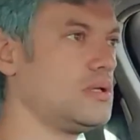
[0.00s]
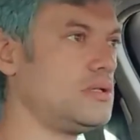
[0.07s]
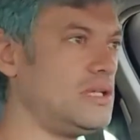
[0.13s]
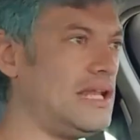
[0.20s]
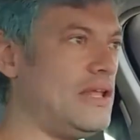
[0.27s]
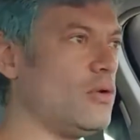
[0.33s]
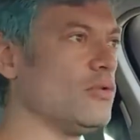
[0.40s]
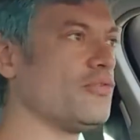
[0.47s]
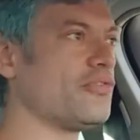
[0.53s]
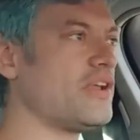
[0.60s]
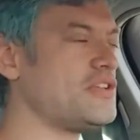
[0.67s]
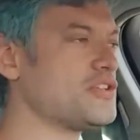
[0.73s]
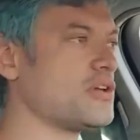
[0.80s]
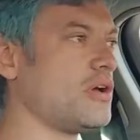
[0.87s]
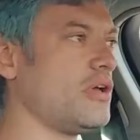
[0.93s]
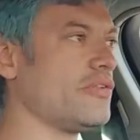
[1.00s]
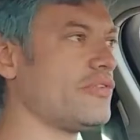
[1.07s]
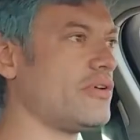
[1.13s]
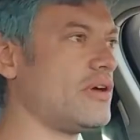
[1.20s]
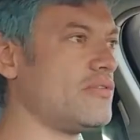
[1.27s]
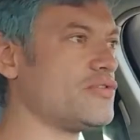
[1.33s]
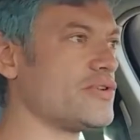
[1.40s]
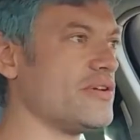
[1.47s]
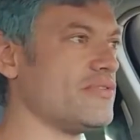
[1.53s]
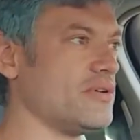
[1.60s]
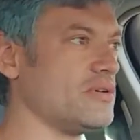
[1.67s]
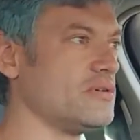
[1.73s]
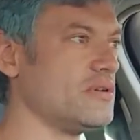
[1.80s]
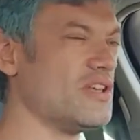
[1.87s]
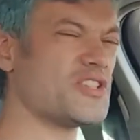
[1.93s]
Nearly all French cars that I've
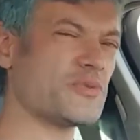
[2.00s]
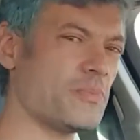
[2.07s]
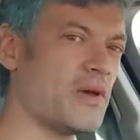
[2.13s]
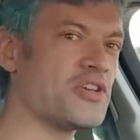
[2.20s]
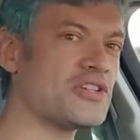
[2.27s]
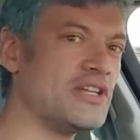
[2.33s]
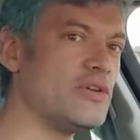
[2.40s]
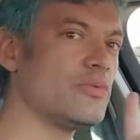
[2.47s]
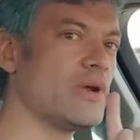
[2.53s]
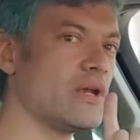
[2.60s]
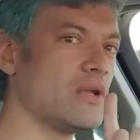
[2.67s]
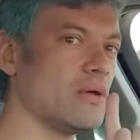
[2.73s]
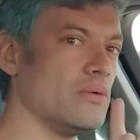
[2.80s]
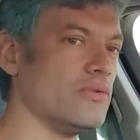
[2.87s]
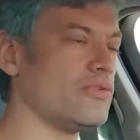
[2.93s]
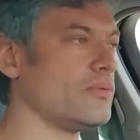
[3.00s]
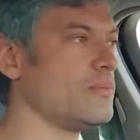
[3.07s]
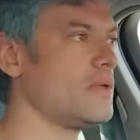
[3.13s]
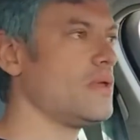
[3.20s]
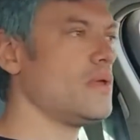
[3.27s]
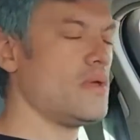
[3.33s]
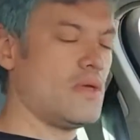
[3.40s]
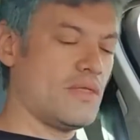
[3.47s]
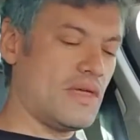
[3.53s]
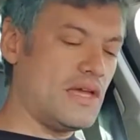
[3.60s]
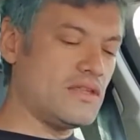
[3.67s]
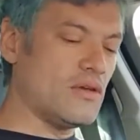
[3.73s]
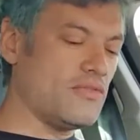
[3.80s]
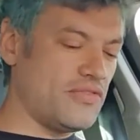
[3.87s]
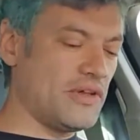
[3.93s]
driven, especially Renaults, they
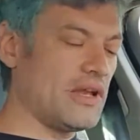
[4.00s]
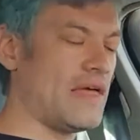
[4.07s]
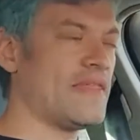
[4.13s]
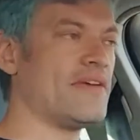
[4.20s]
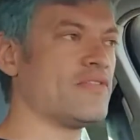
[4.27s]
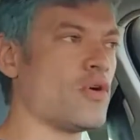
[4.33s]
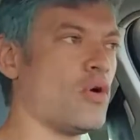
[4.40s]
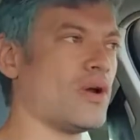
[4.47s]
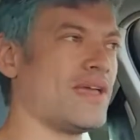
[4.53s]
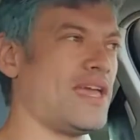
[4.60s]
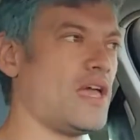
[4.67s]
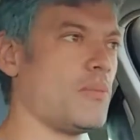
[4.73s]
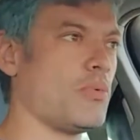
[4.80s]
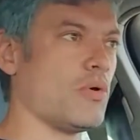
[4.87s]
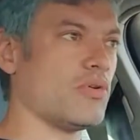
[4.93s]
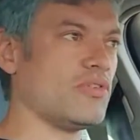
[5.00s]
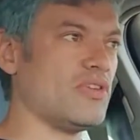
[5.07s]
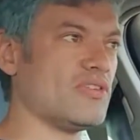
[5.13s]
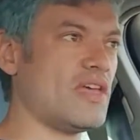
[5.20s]
don't feel like they've got gearboxes.